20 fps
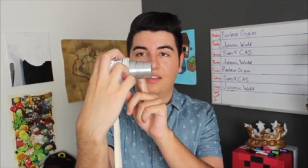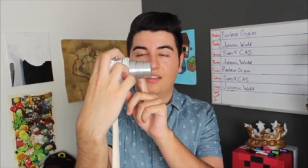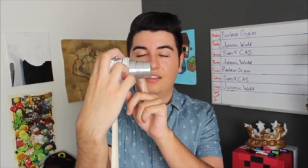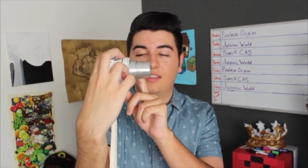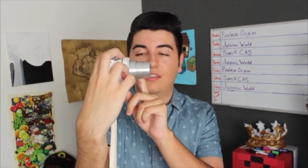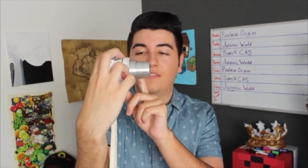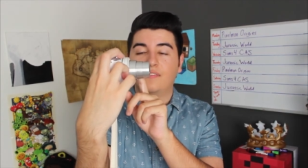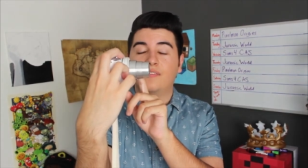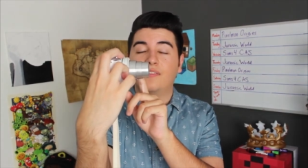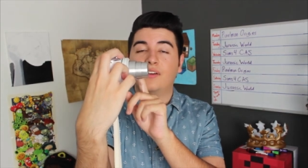
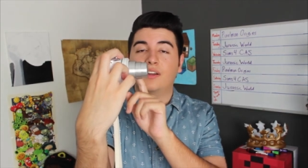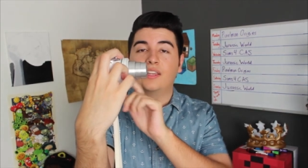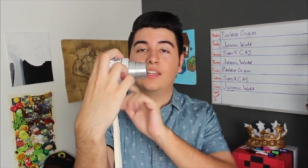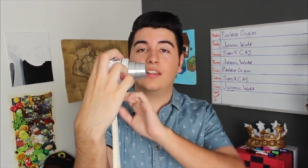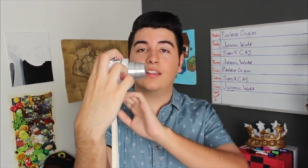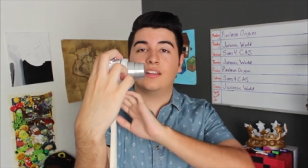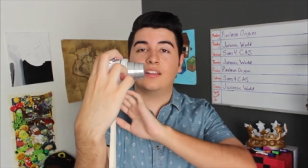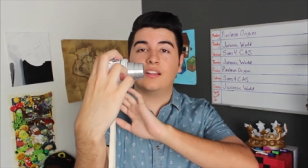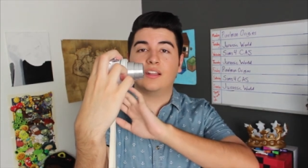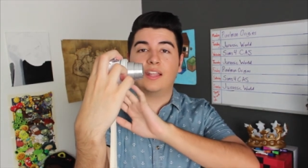the
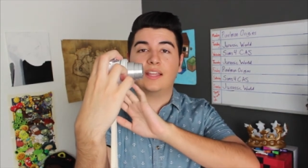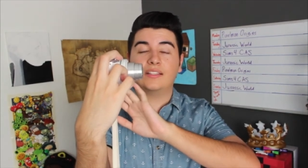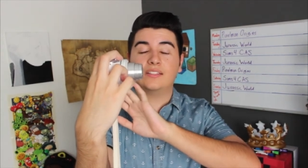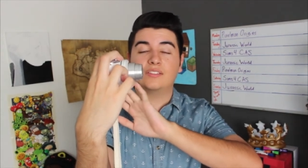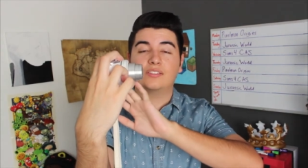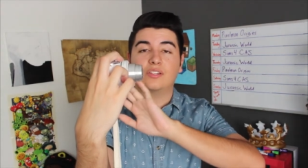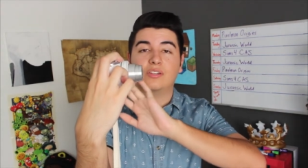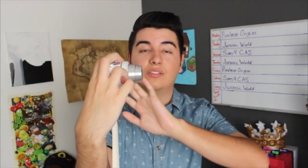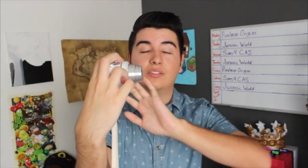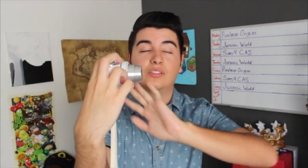freaking
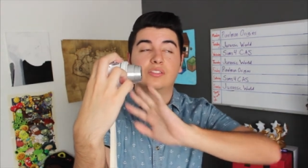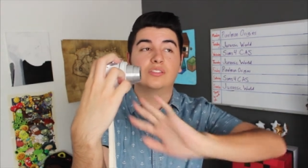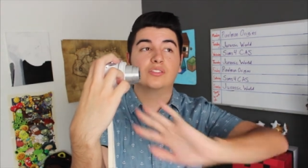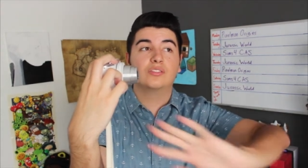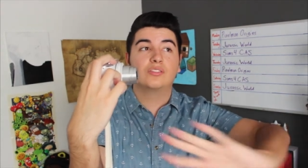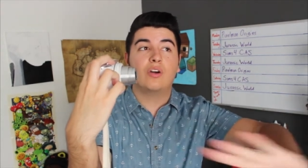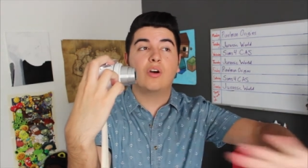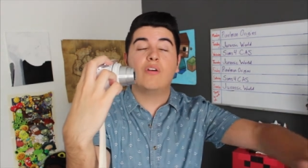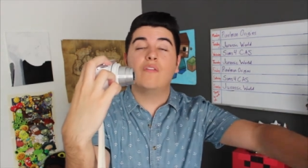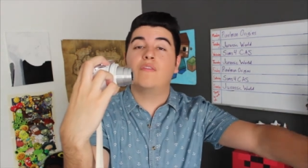lens goes
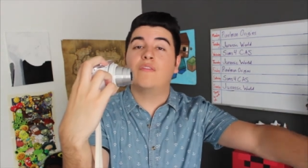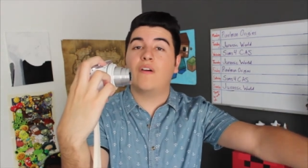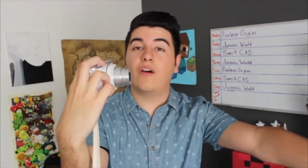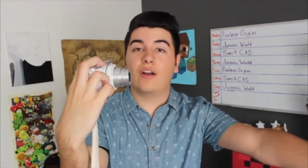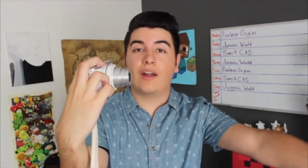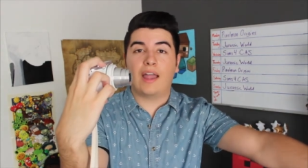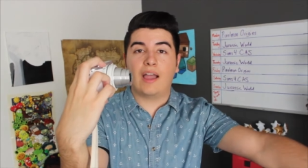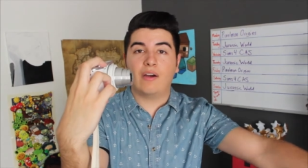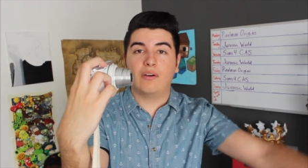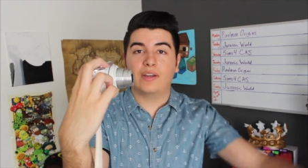so
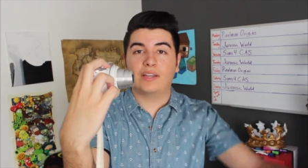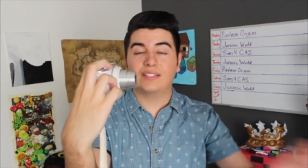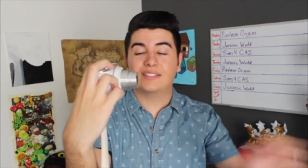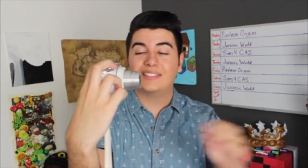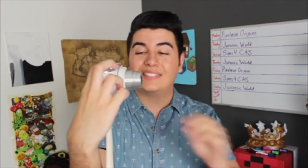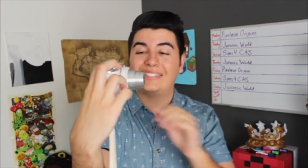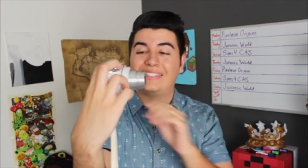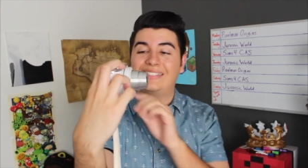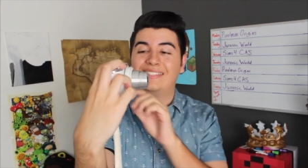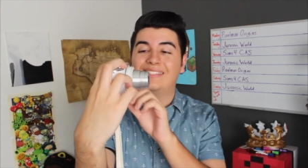far out
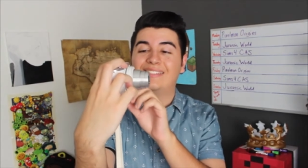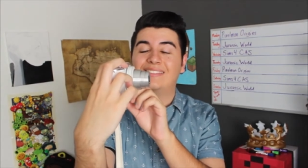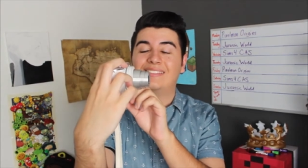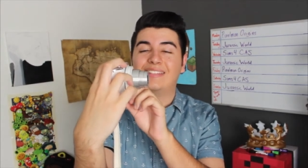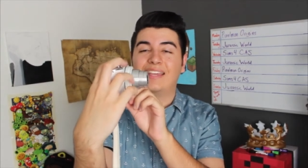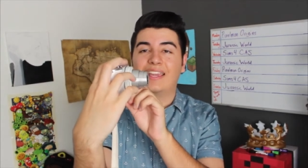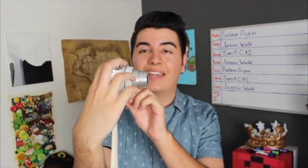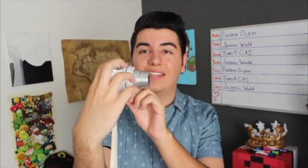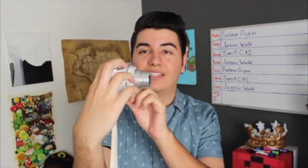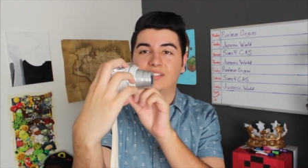it's
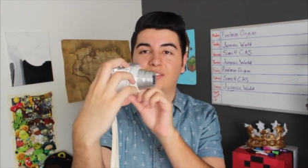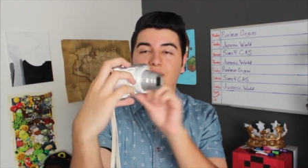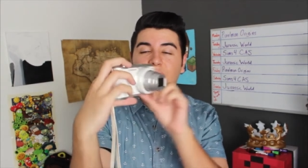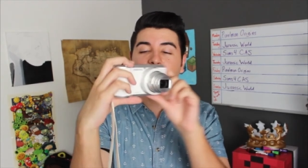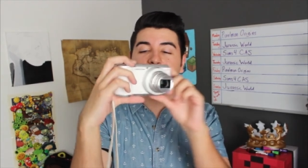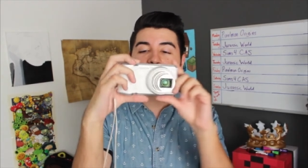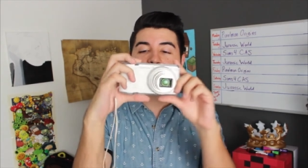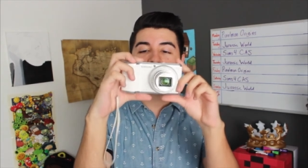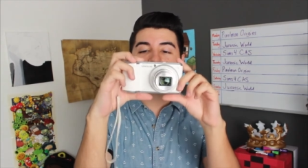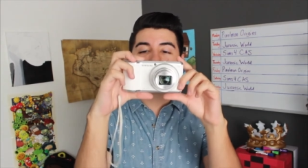insane so you
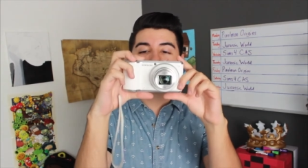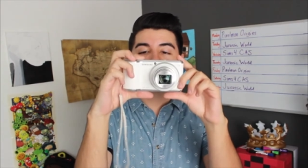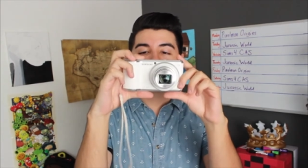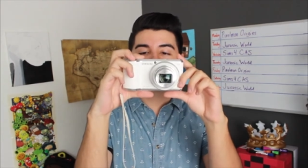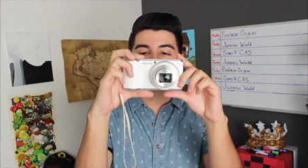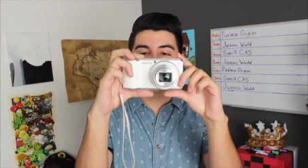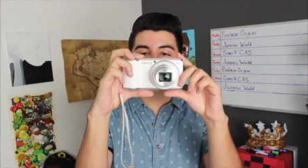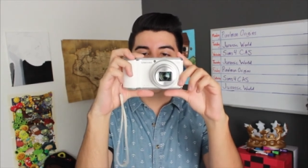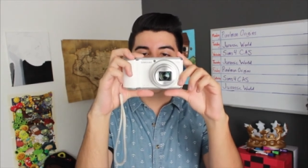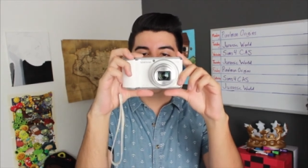can
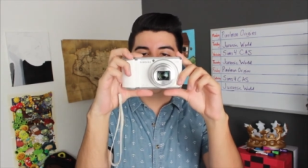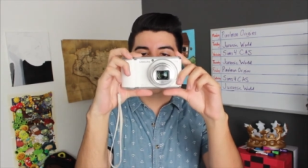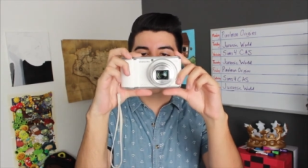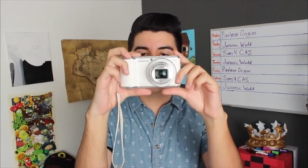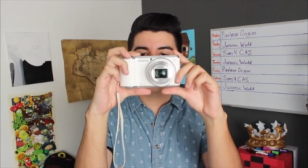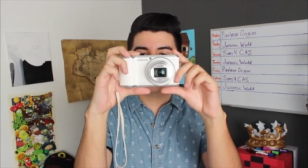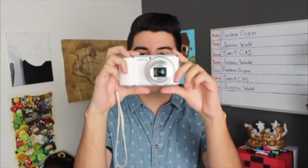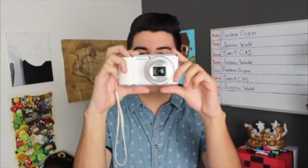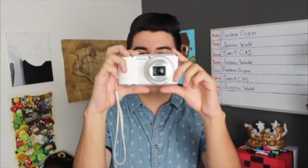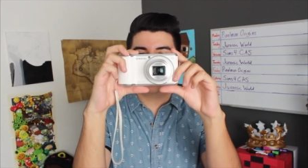take a
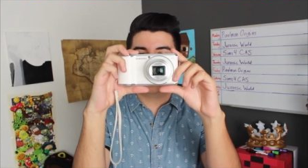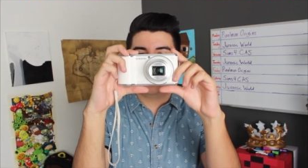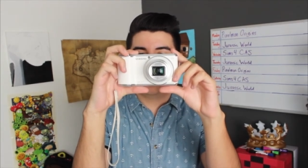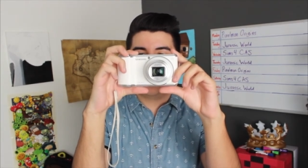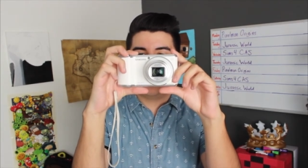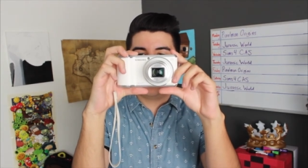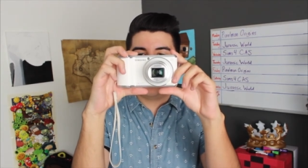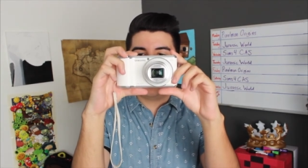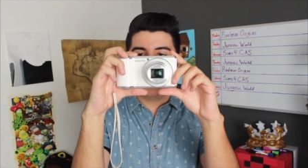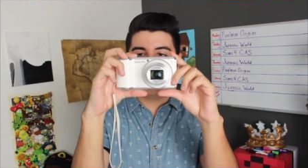picture
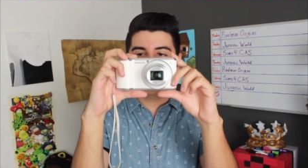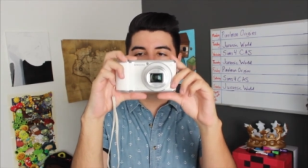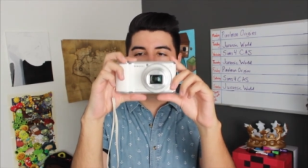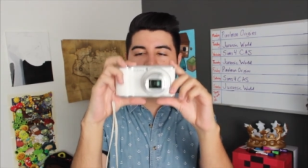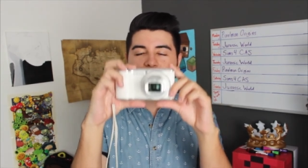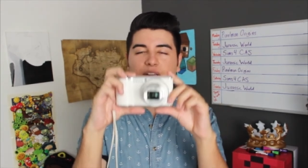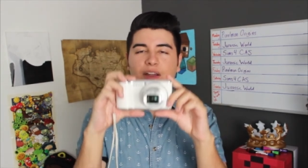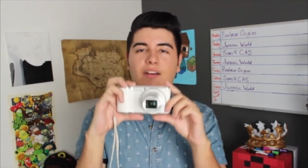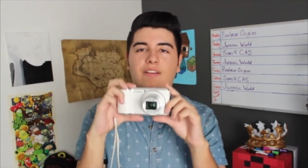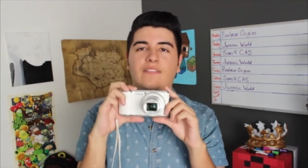um,
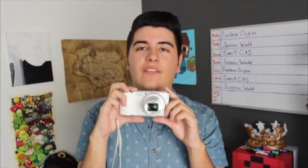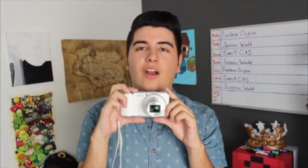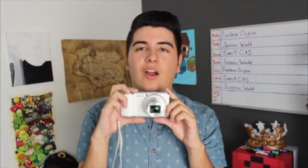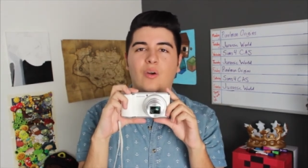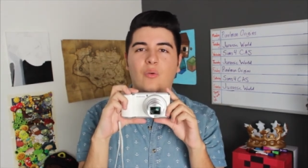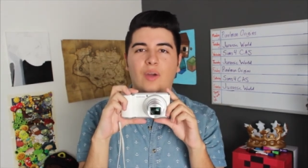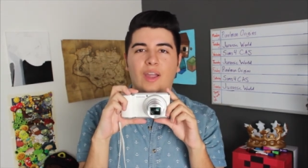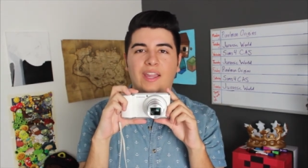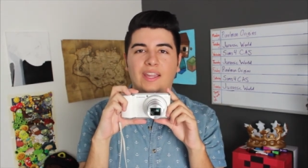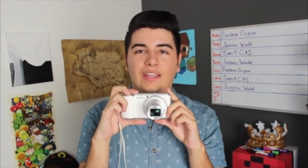very far
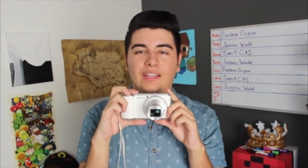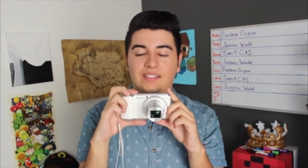away.